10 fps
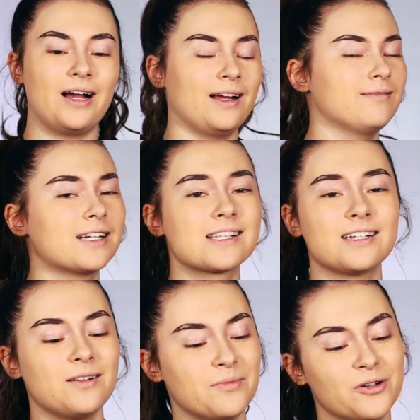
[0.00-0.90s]
I'm just
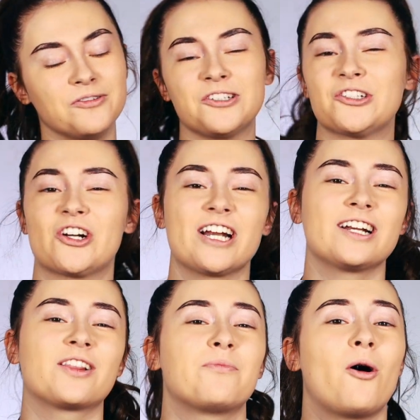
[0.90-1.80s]
gonna move straight
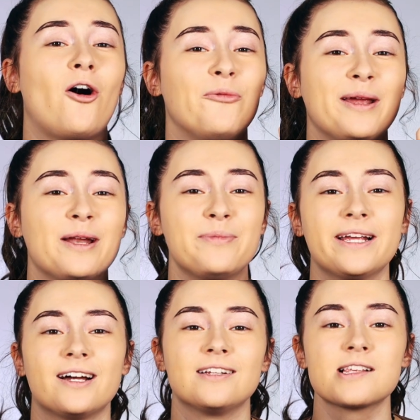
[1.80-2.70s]
into the pomade
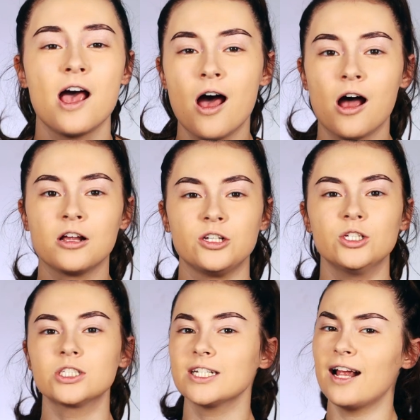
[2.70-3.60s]
because
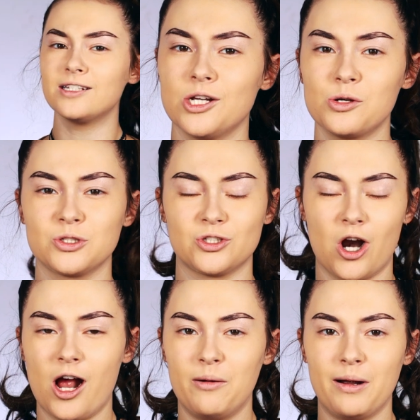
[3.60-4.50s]
Usually I don't
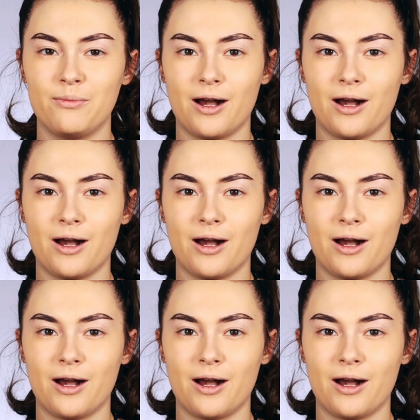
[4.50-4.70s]
draw on my